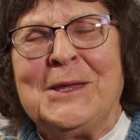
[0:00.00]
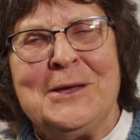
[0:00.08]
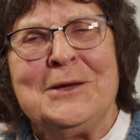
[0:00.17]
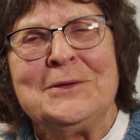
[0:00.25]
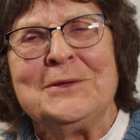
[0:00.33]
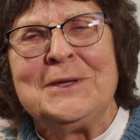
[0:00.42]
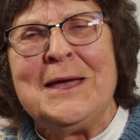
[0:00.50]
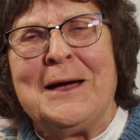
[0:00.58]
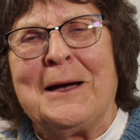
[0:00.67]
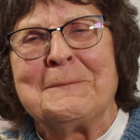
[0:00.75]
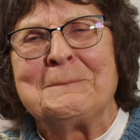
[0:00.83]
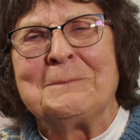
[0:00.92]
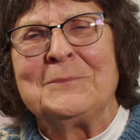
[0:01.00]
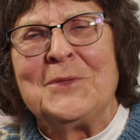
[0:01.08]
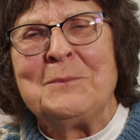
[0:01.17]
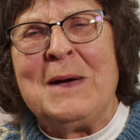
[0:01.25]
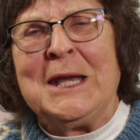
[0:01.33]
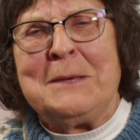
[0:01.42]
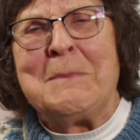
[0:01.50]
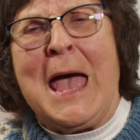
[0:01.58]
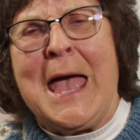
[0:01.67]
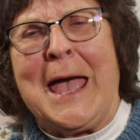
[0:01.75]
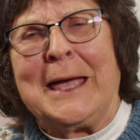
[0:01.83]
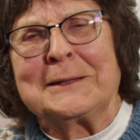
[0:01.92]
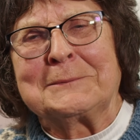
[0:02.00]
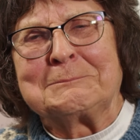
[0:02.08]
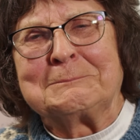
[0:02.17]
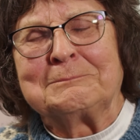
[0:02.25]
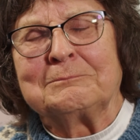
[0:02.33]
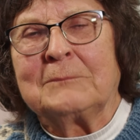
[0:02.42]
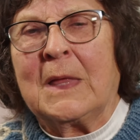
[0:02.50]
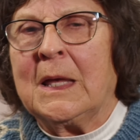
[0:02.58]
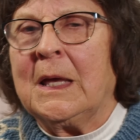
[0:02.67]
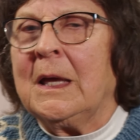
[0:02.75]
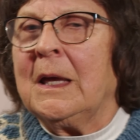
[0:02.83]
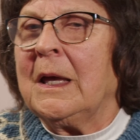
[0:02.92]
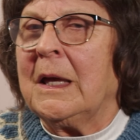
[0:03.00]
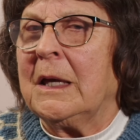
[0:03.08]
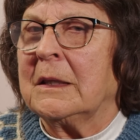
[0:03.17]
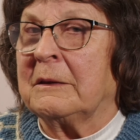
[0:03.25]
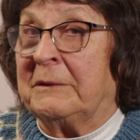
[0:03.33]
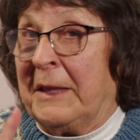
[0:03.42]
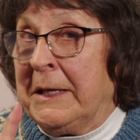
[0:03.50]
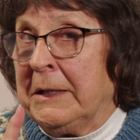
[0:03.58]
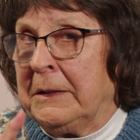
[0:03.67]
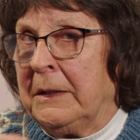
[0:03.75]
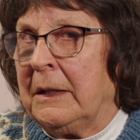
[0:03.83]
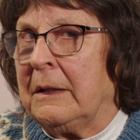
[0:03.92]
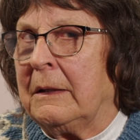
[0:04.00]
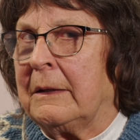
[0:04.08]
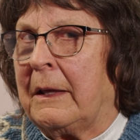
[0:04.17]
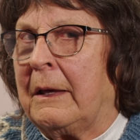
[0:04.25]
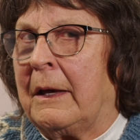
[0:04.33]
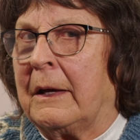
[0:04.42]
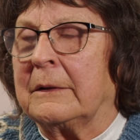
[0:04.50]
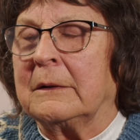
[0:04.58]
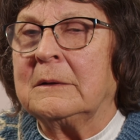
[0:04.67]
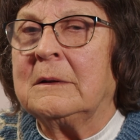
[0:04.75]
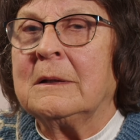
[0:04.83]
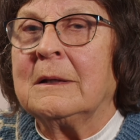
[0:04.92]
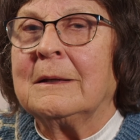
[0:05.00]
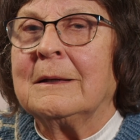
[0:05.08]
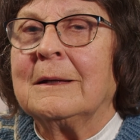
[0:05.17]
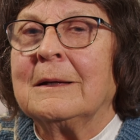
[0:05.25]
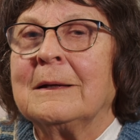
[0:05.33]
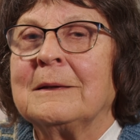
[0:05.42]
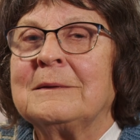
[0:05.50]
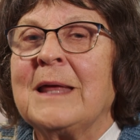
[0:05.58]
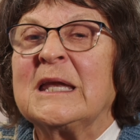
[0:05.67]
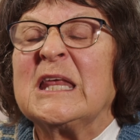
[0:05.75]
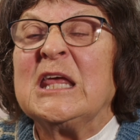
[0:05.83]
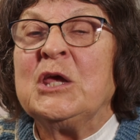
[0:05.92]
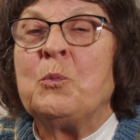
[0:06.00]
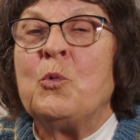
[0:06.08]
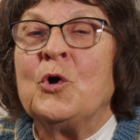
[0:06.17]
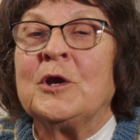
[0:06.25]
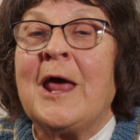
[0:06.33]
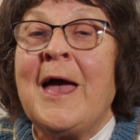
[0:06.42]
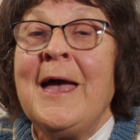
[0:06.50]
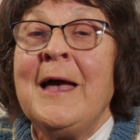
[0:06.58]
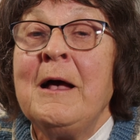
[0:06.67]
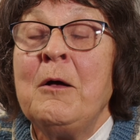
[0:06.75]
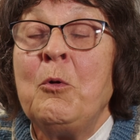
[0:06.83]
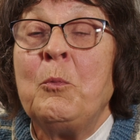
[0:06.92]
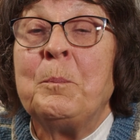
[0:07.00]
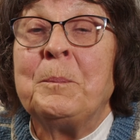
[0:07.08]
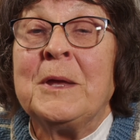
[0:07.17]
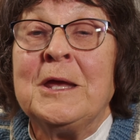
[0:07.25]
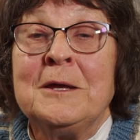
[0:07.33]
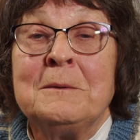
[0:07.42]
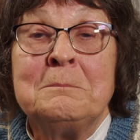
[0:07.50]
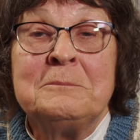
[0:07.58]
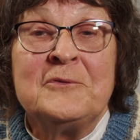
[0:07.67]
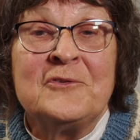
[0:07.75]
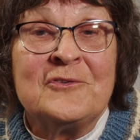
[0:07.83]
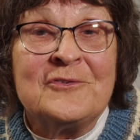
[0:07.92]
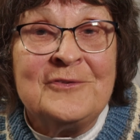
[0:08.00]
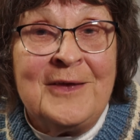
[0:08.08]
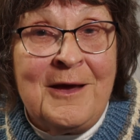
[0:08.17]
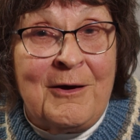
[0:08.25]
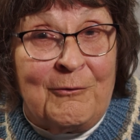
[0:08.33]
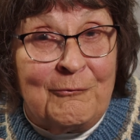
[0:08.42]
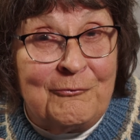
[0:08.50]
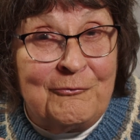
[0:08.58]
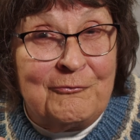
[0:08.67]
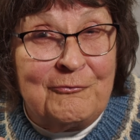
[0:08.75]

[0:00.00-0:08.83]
yeah, the money bag. Then it added that he would help himself